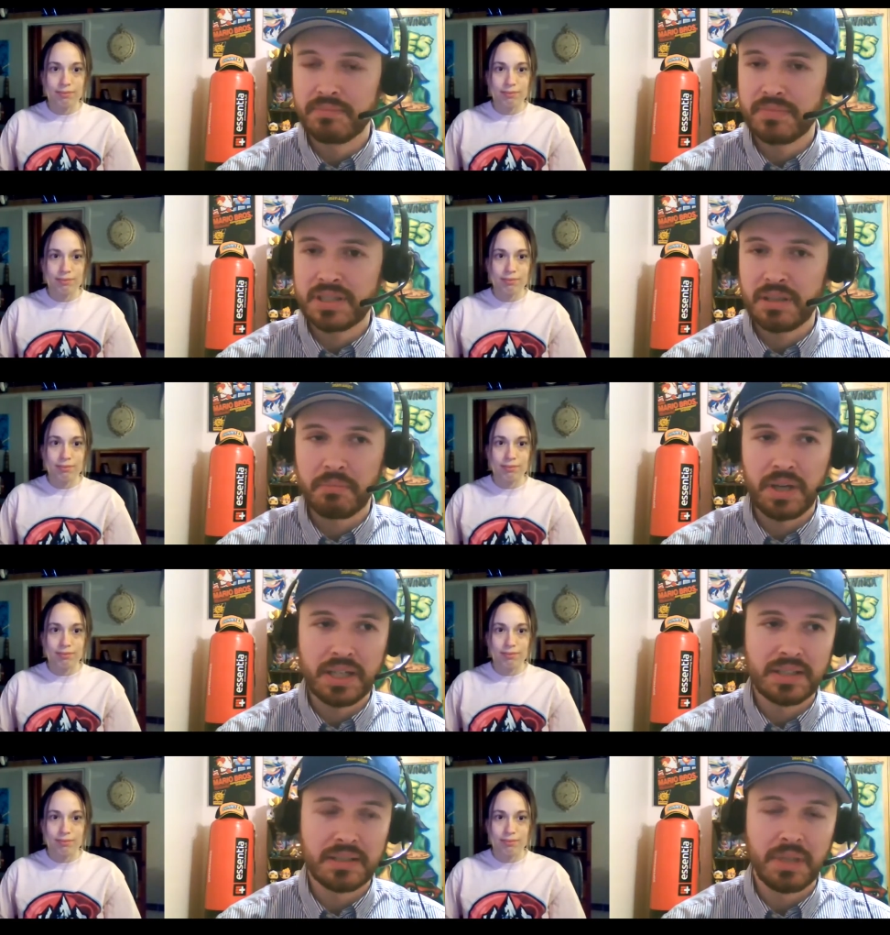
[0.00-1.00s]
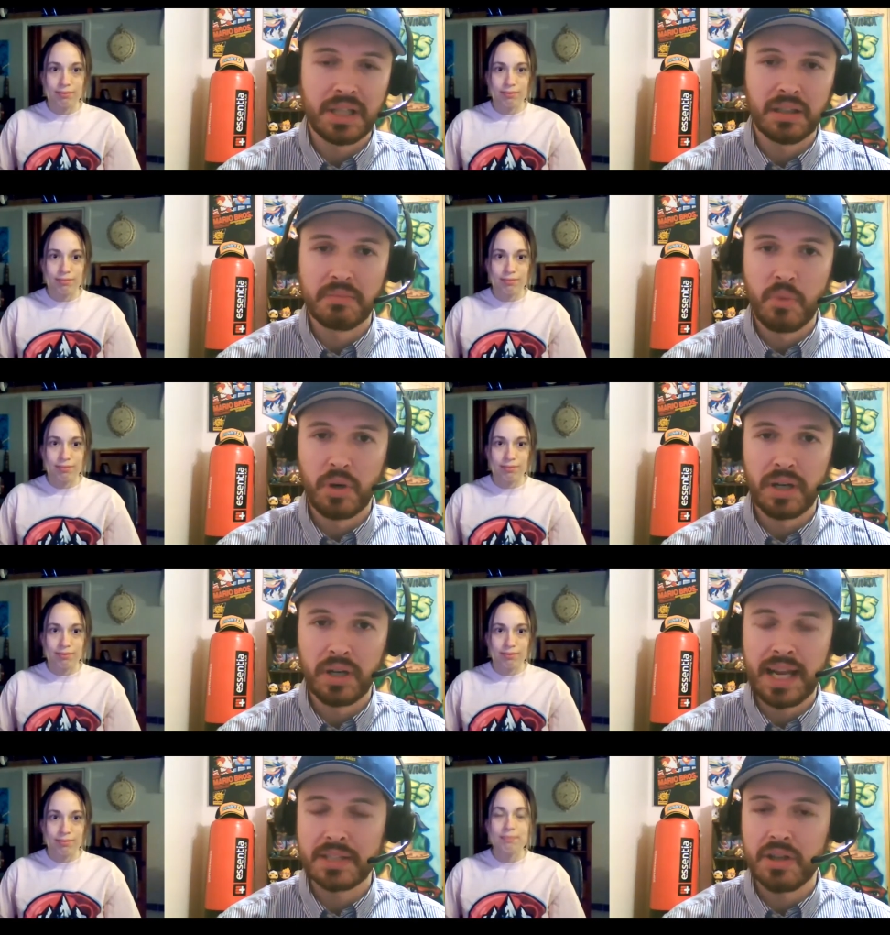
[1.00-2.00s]
Speaker 1: somebody to be a little more
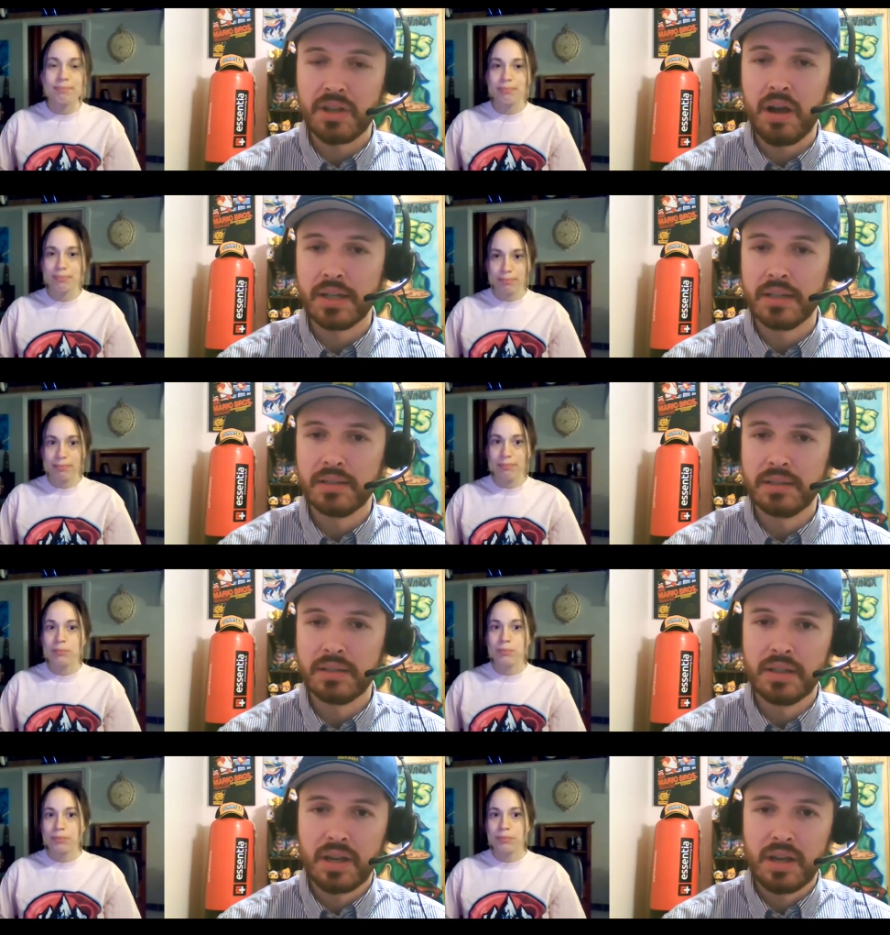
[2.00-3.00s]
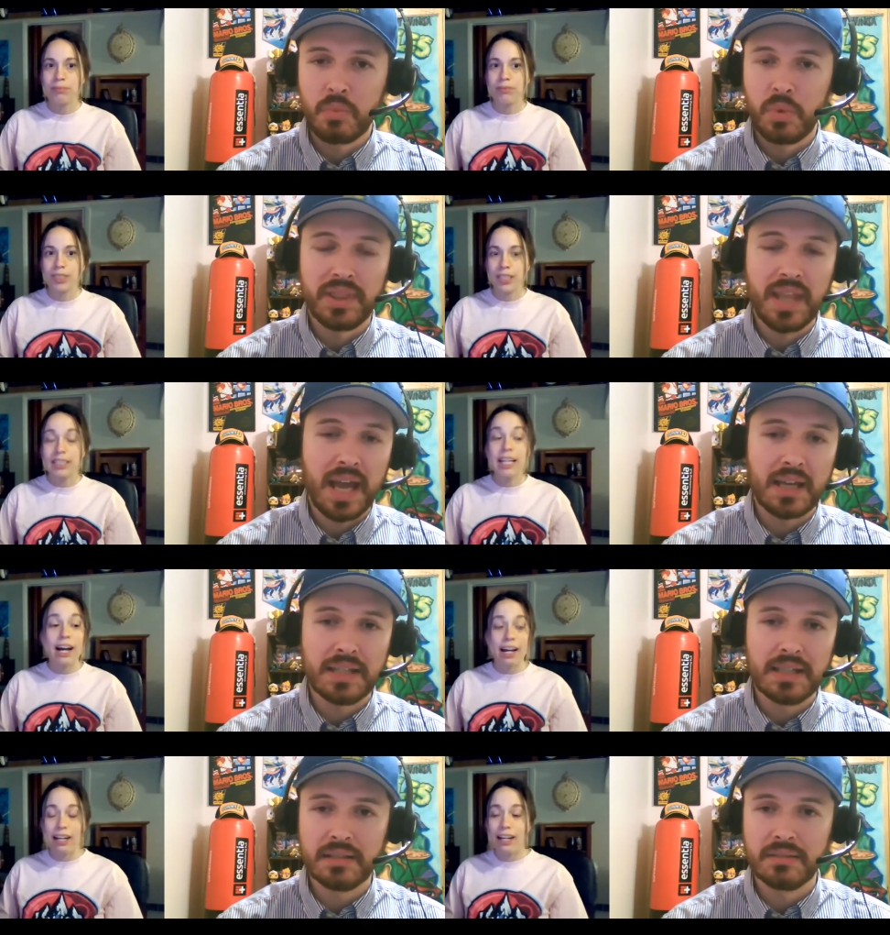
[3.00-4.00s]
hands on with that.
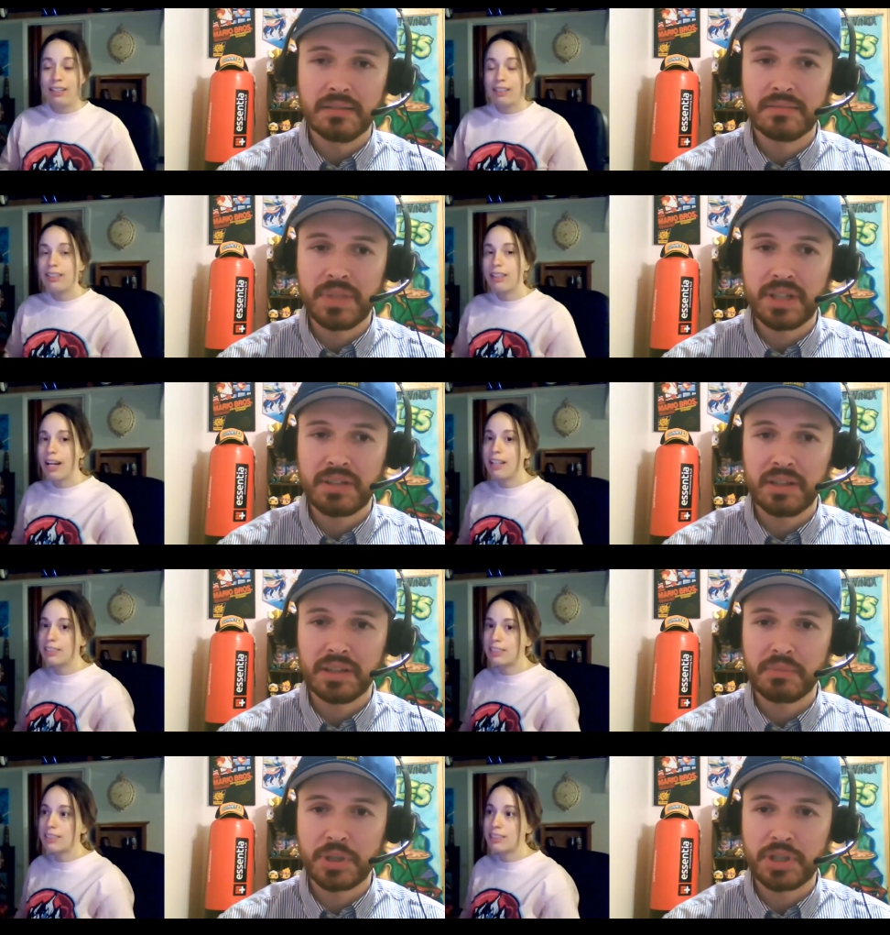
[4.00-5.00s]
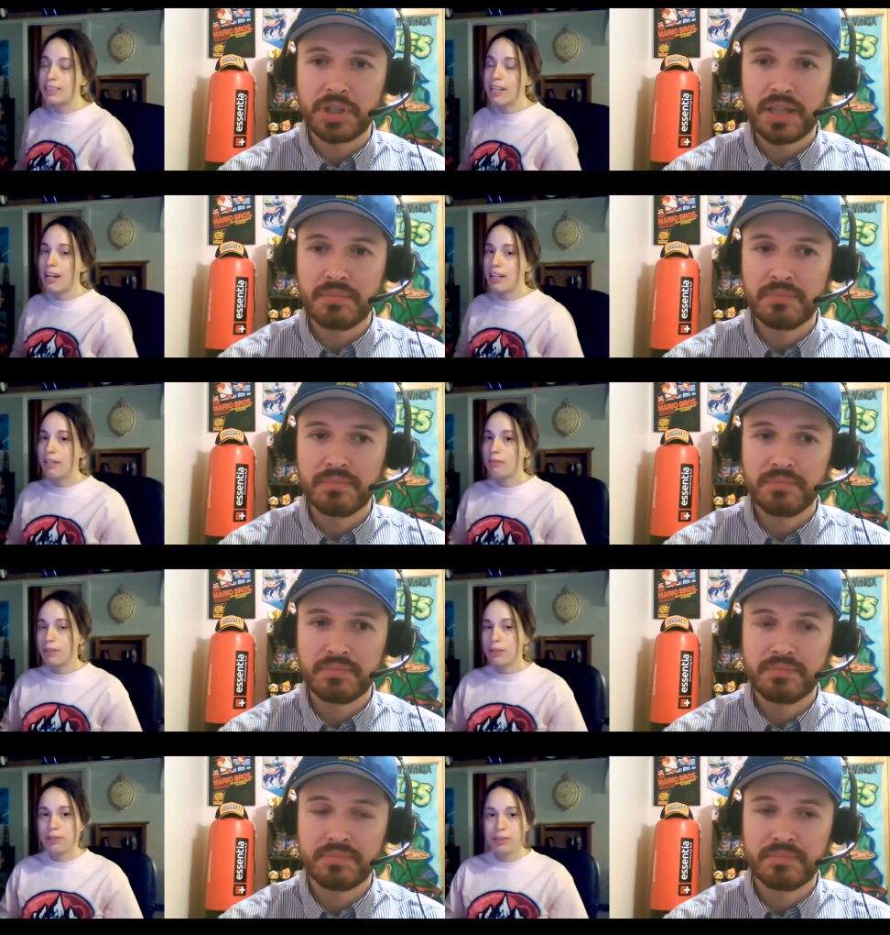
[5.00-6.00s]
Yeah. As the society
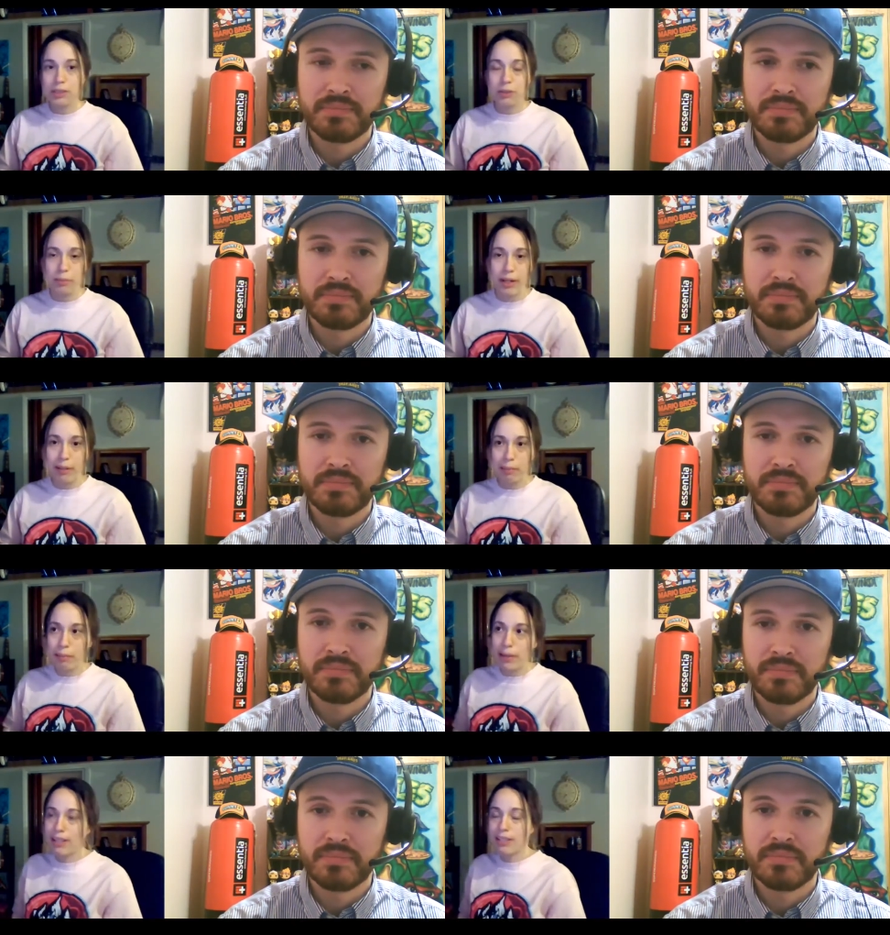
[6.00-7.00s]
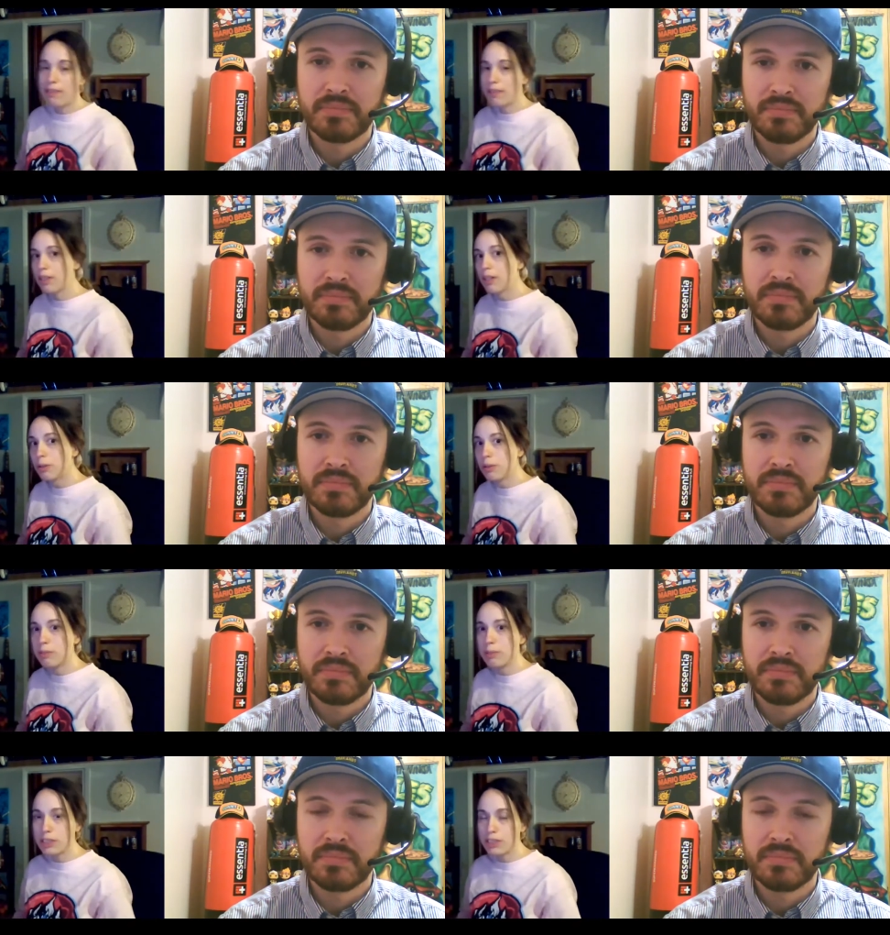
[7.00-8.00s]
Speaker 2: grows too, it might not be bad to have a co
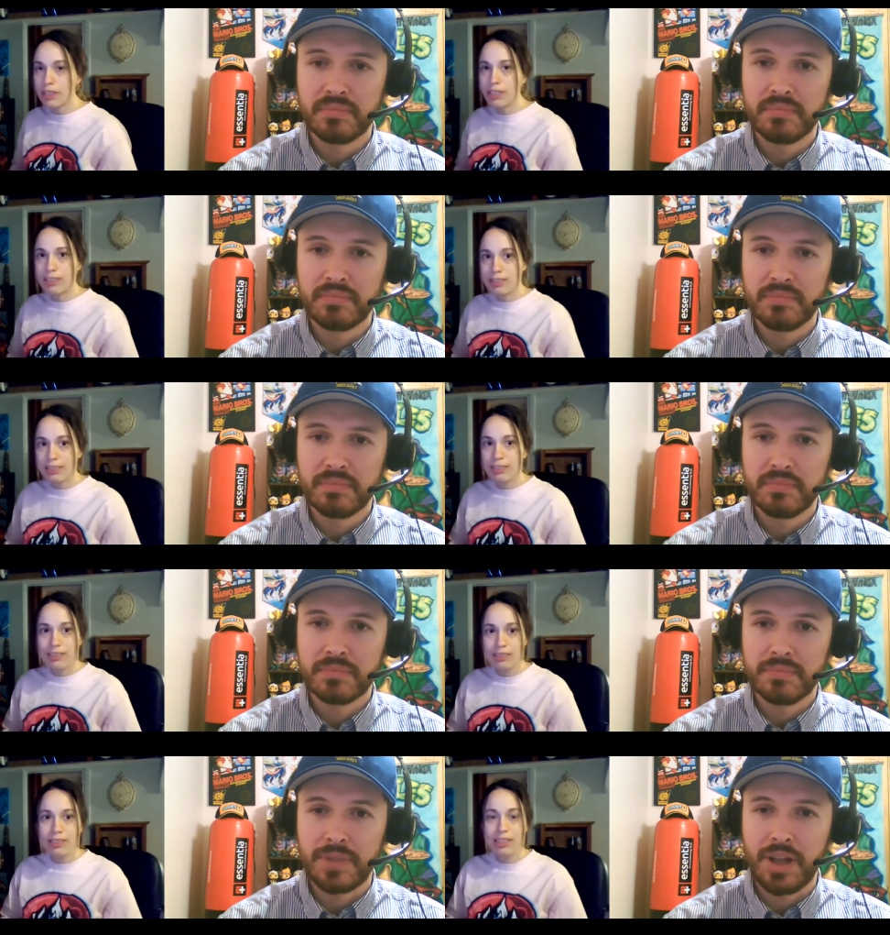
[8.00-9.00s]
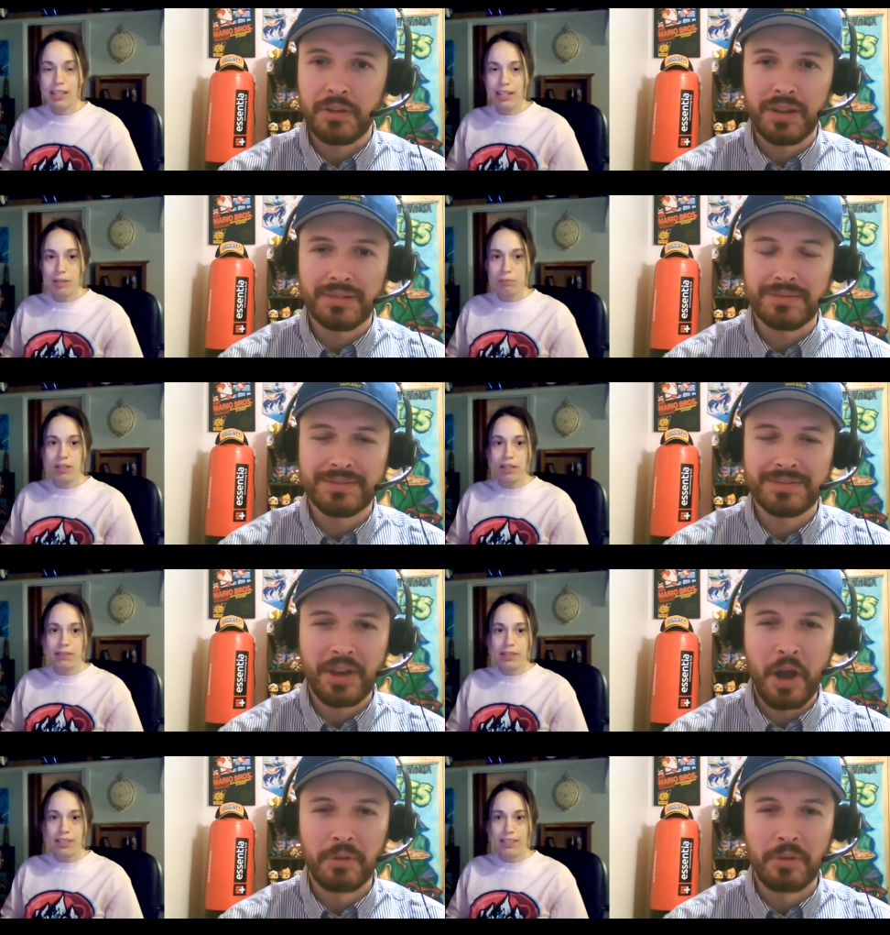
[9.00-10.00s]
commissioner. Uh,
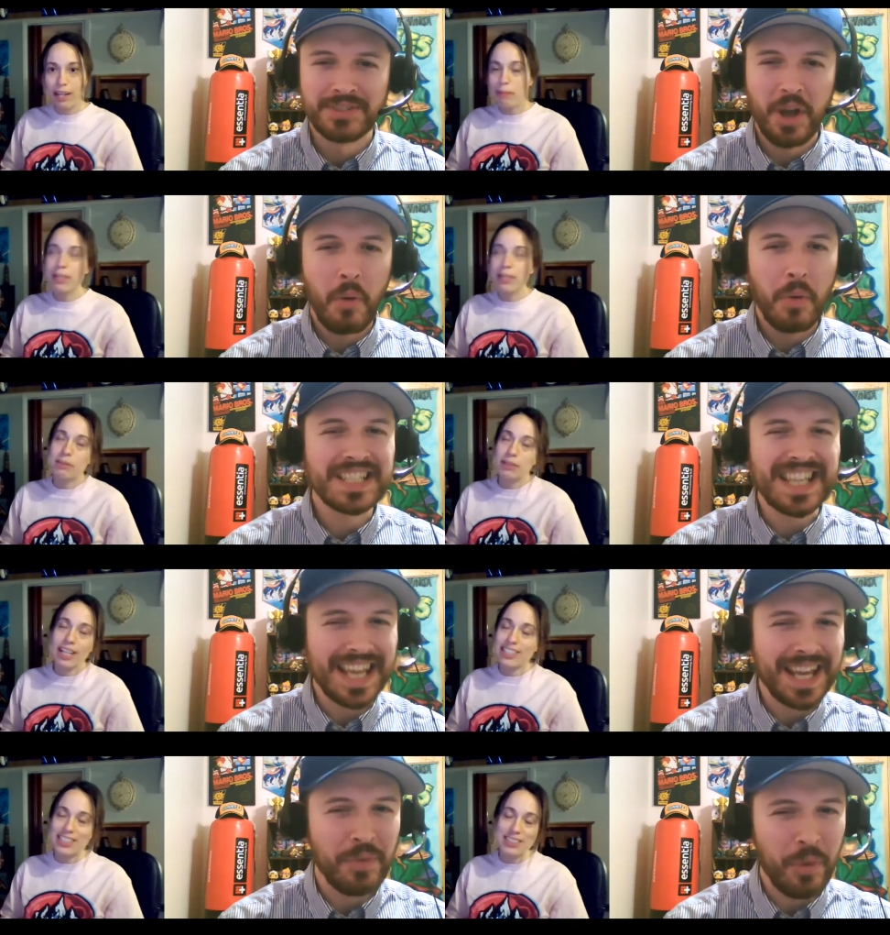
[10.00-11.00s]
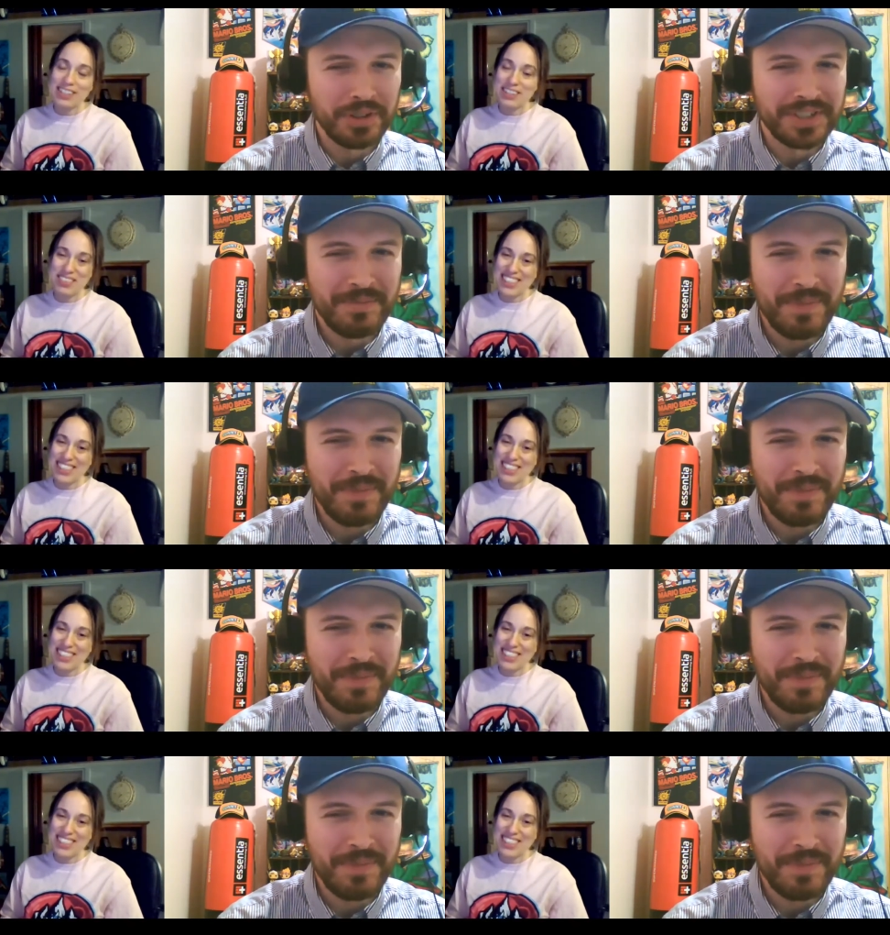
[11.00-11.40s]
no, no one's equal Instagram. to